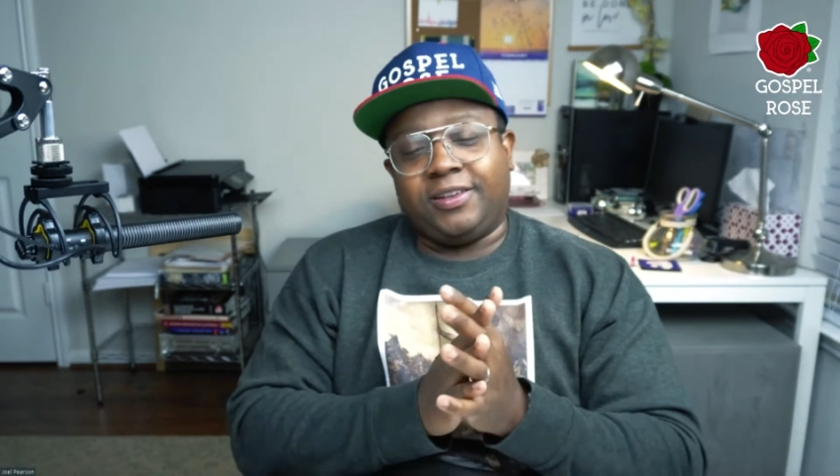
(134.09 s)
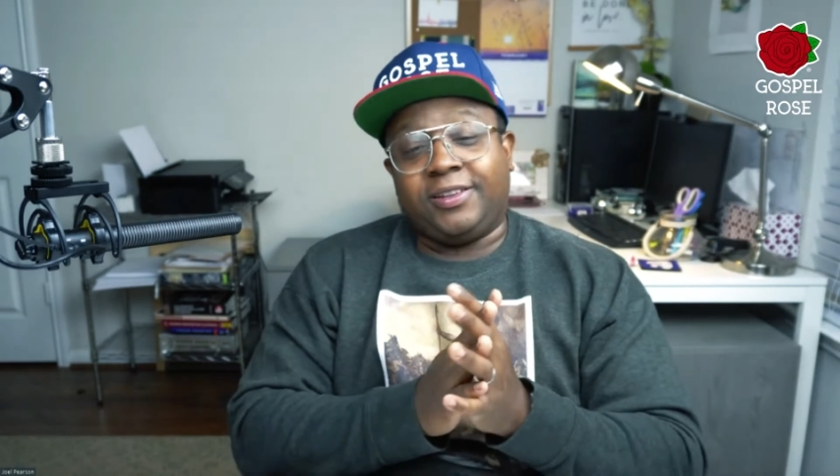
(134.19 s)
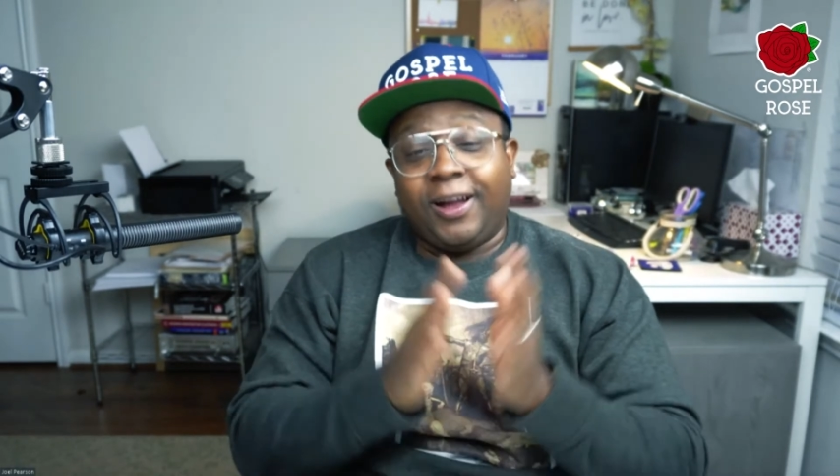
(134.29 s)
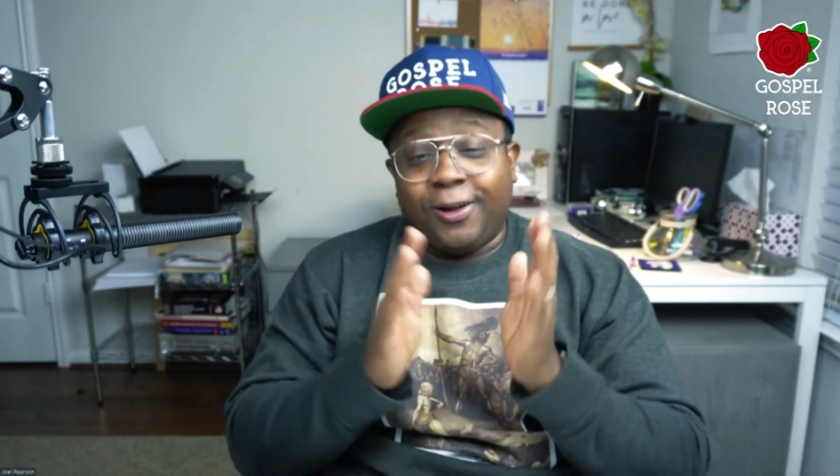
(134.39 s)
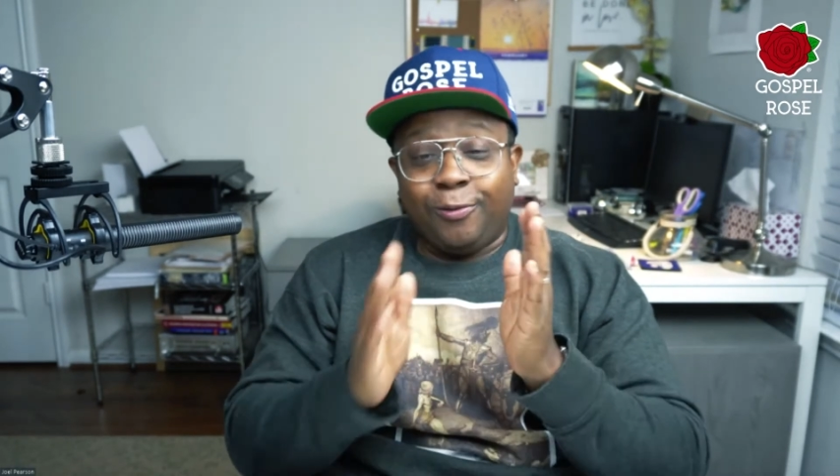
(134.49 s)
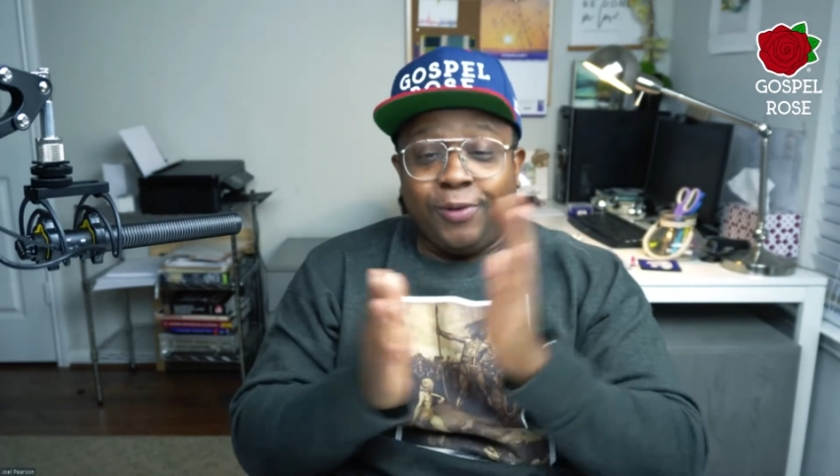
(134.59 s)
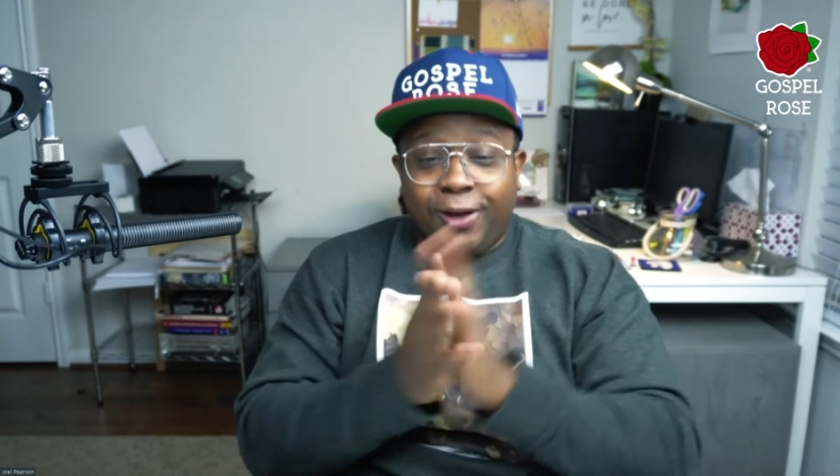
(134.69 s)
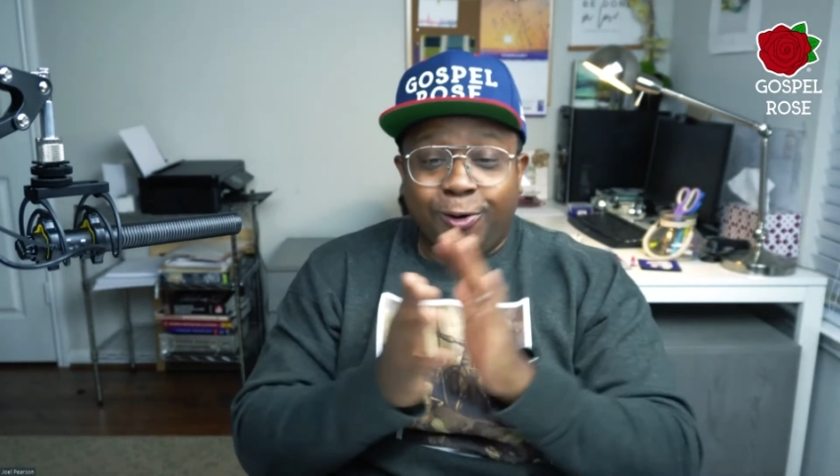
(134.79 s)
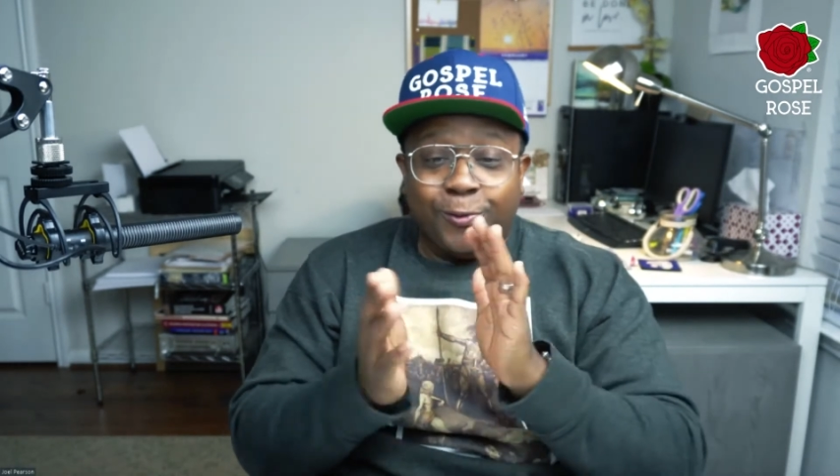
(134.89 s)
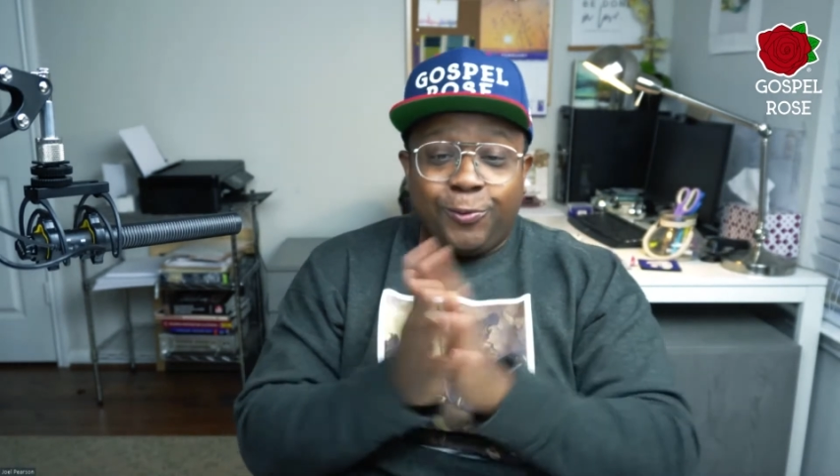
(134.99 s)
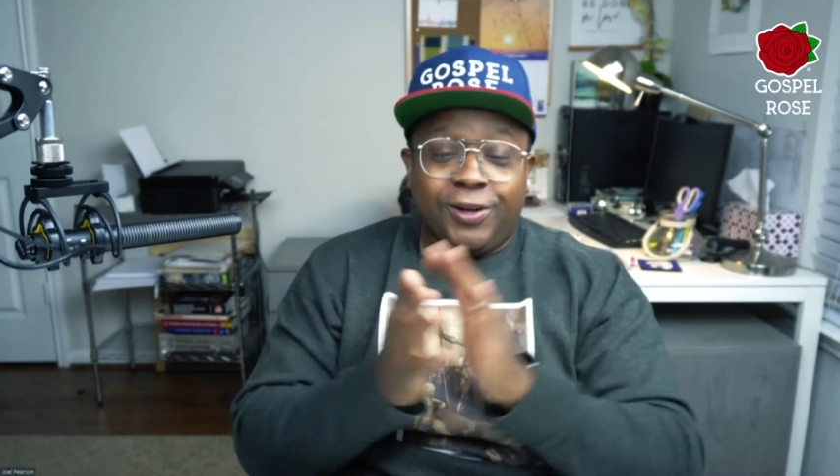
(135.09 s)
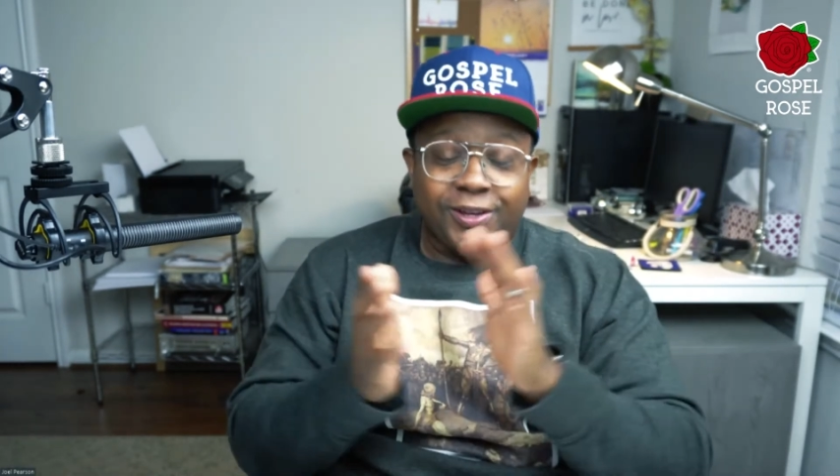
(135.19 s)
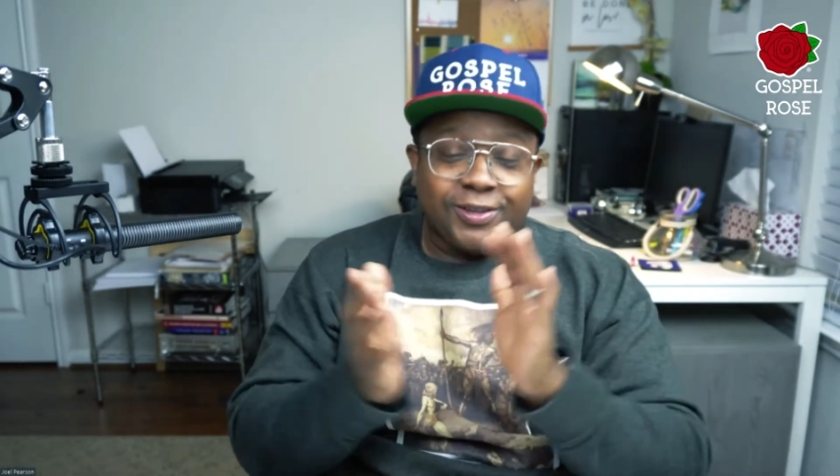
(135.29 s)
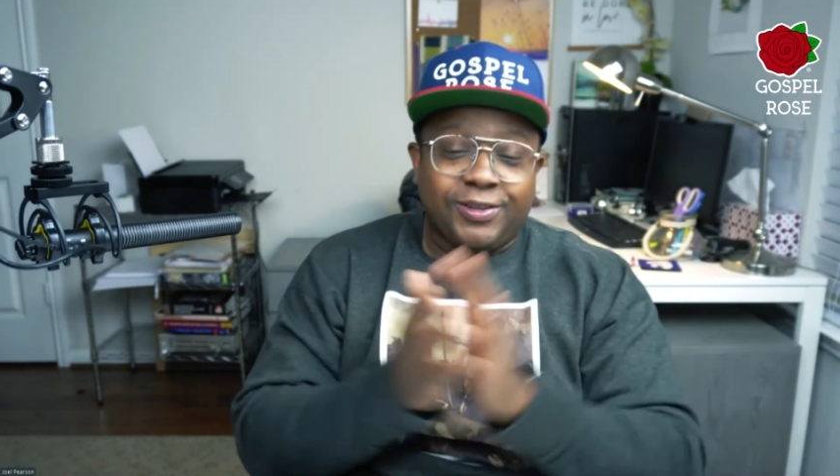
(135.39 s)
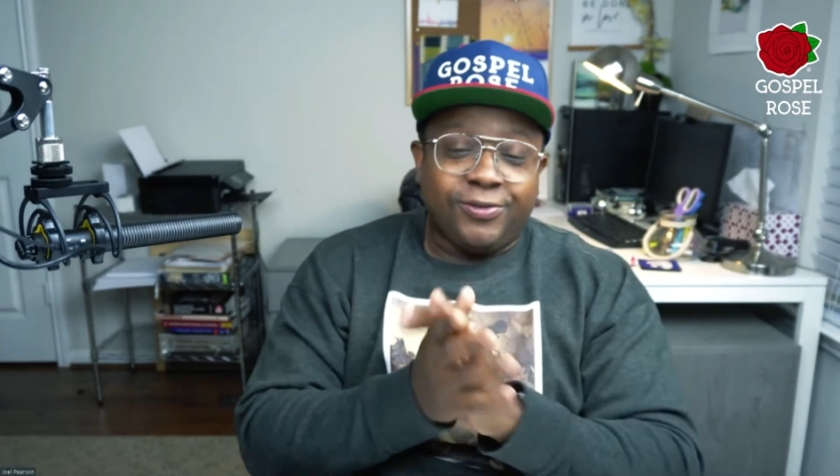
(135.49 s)
Taco Bell
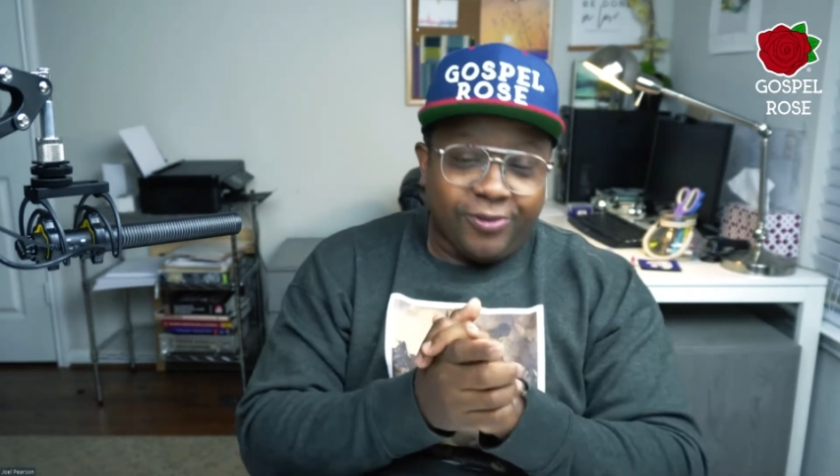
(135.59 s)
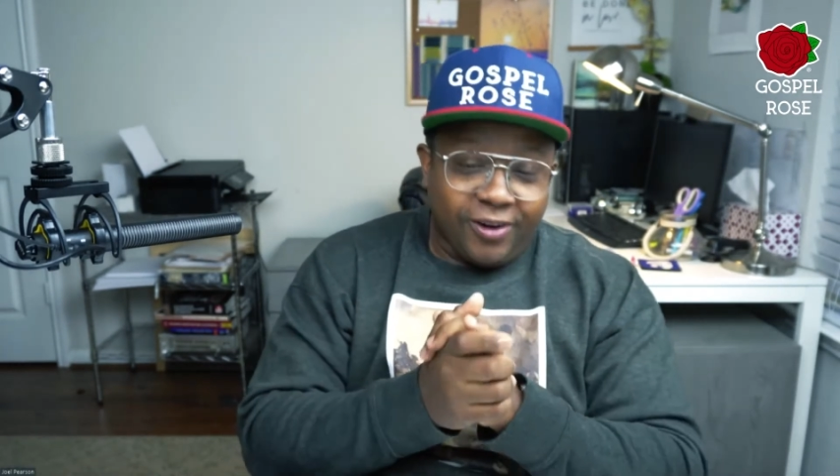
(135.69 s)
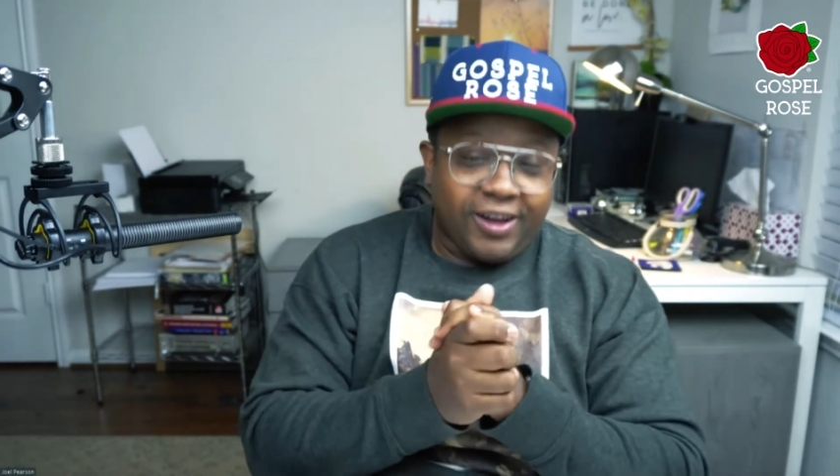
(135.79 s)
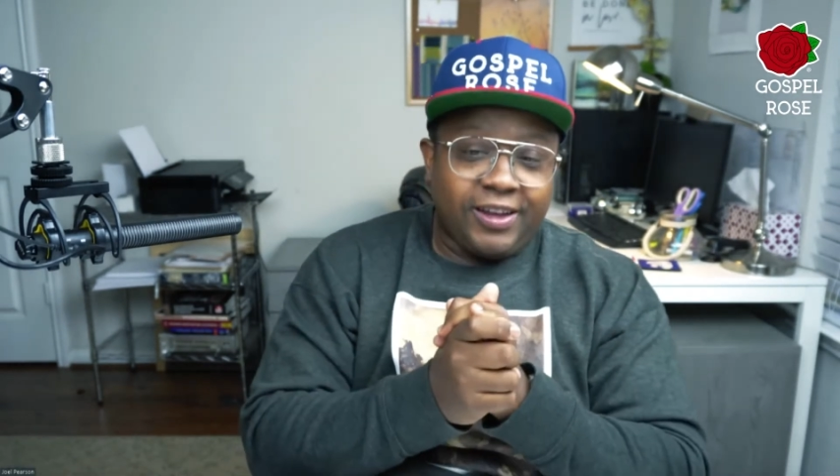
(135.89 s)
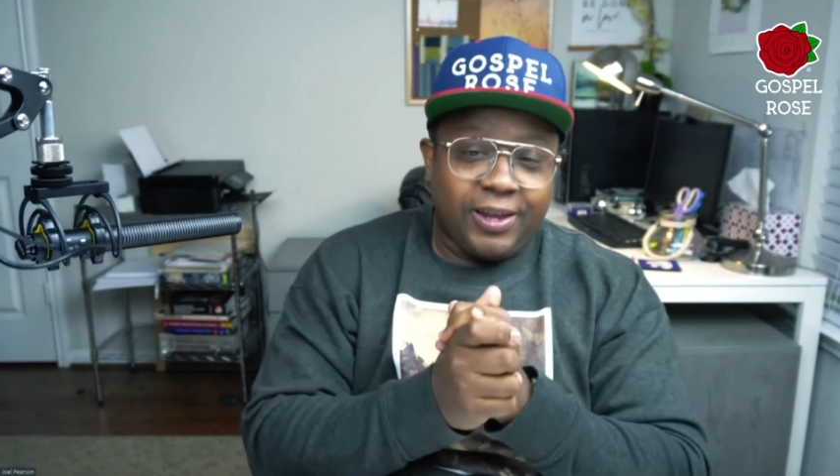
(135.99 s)
was fun.